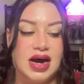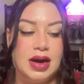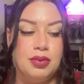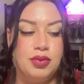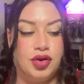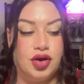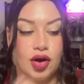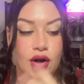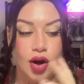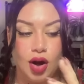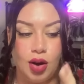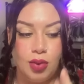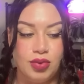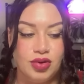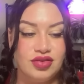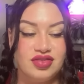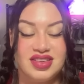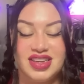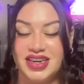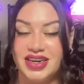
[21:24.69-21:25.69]
You're
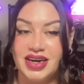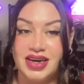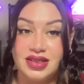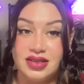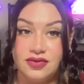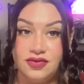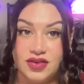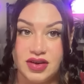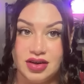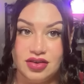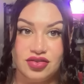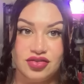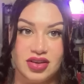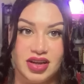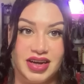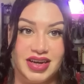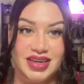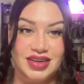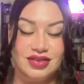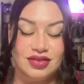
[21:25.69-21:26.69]
almost there at the finish
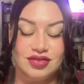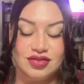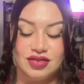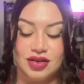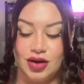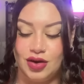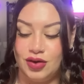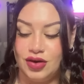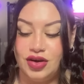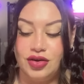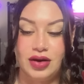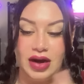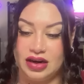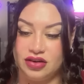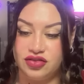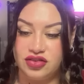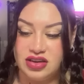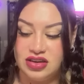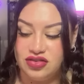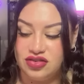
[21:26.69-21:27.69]
line. So
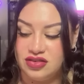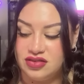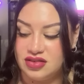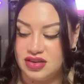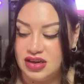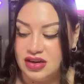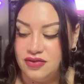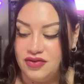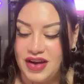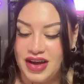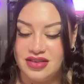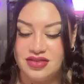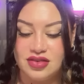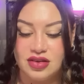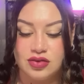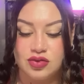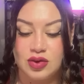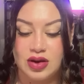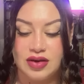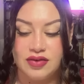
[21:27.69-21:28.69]
congratulations in advance.
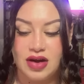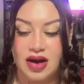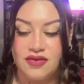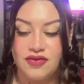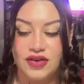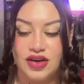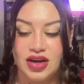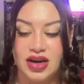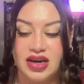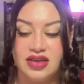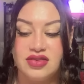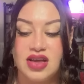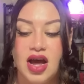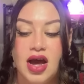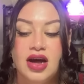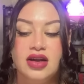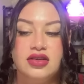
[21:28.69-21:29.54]
That's what I've got for you guys.